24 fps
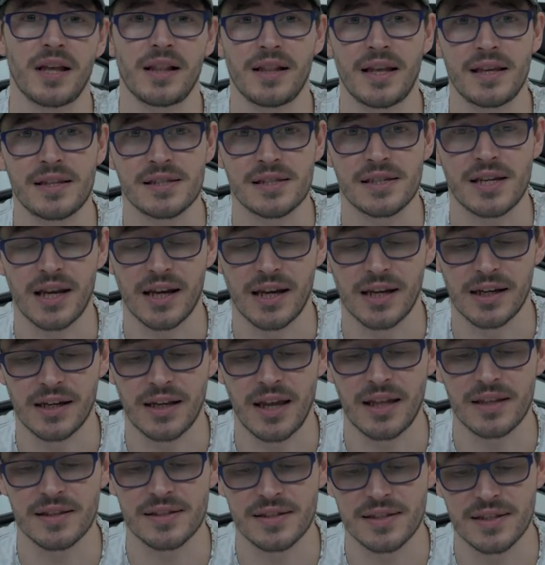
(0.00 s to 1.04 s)
and let's check
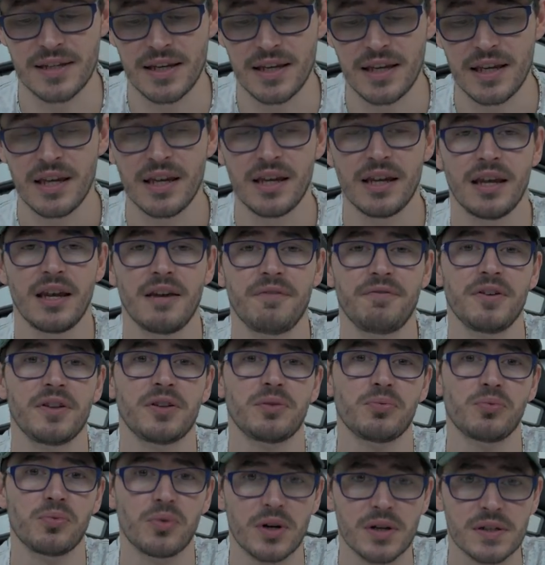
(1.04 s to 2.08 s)
and see if
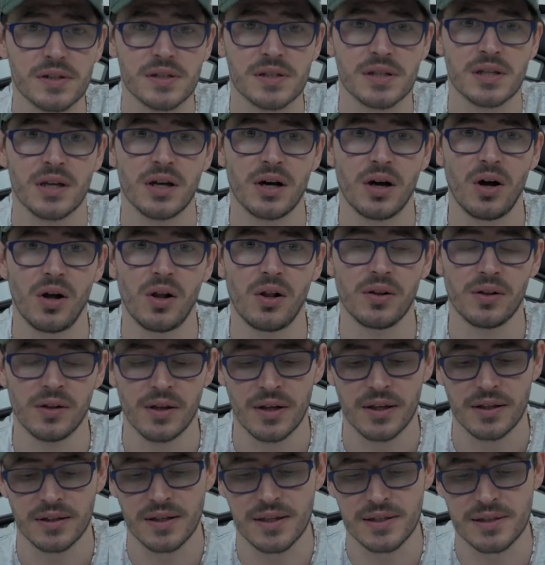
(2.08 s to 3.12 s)
it's worth all
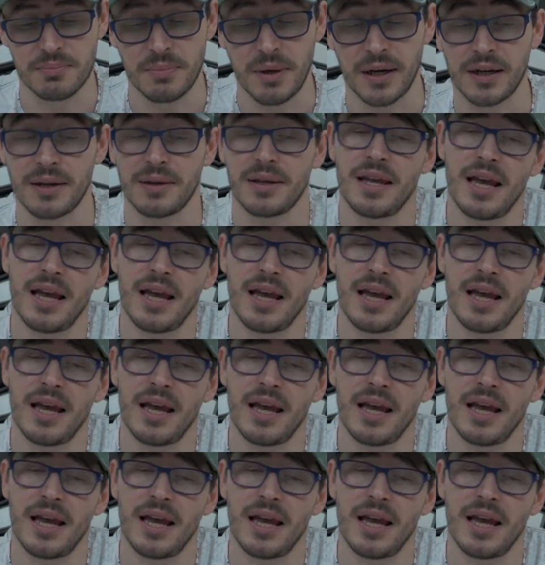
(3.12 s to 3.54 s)
this money.